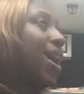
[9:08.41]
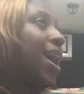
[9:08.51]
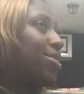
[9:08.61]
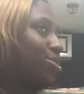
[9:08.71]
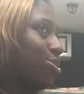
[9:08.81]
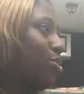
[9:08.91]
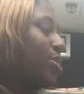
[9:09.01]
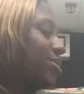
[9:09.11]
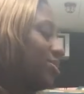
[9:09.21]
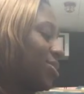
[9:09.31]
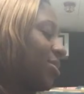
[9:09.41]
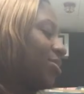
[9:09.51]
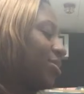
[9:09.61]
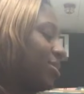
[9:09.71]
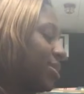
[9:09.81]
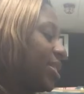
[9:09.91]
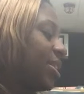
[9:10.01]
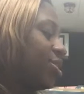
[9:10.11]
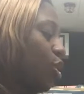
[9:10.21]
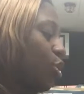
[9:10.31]
"I thought so,"
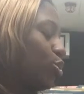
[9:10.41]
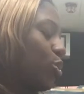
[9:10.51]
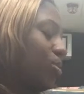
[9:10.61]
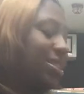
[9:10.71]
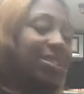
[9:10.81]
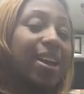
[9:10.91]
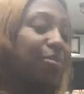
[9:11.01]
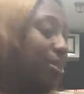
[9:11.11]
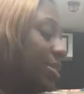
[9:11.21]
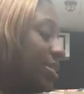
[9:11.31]
the old woman said with a